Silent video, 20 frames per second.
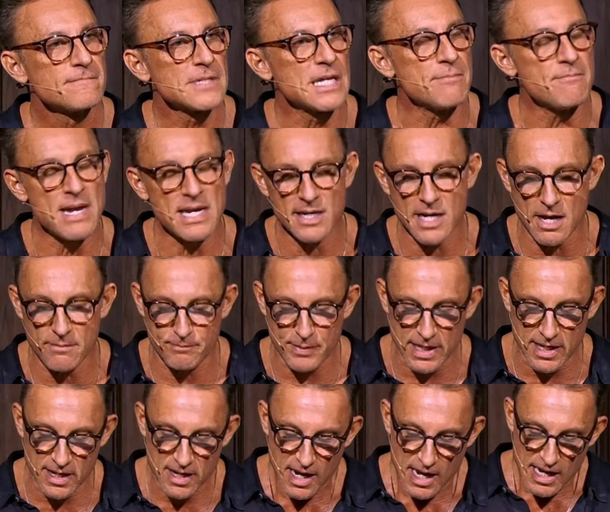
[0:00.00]
It may not
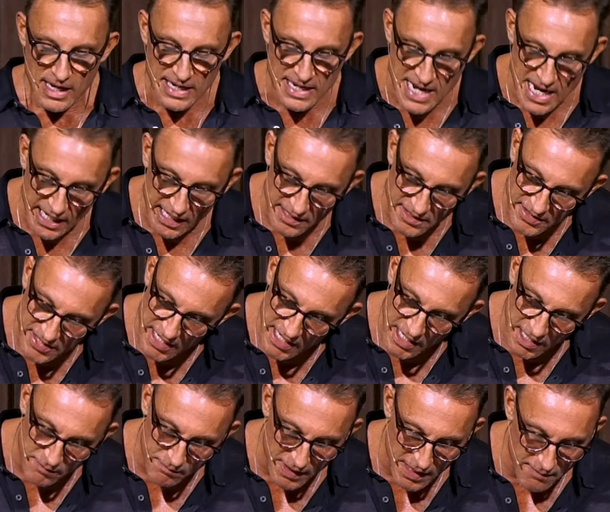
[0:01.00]
be
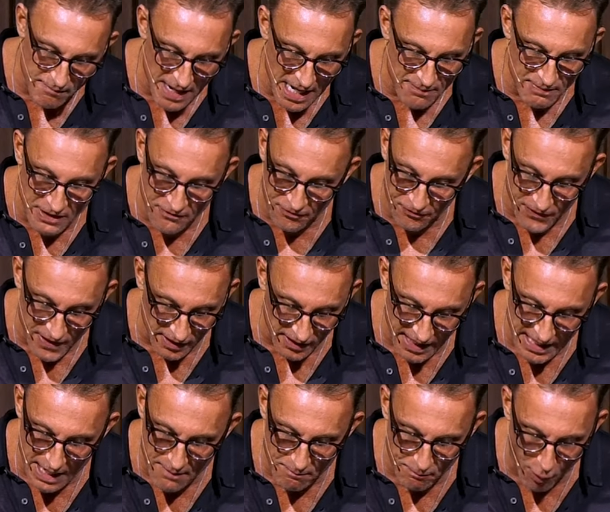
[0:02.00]
nicotine, but it may be
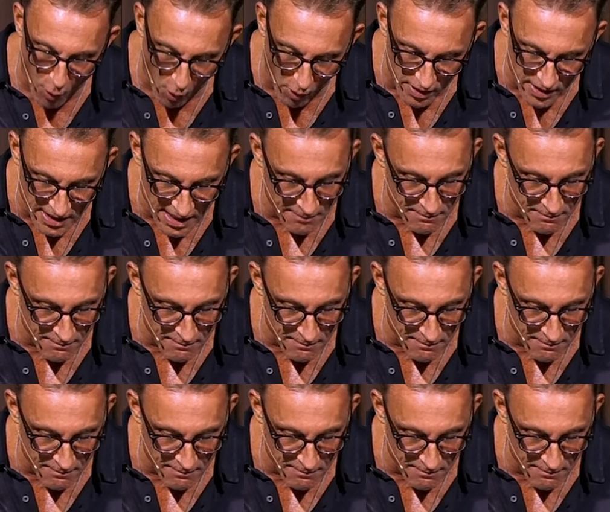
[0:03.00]
feeling important.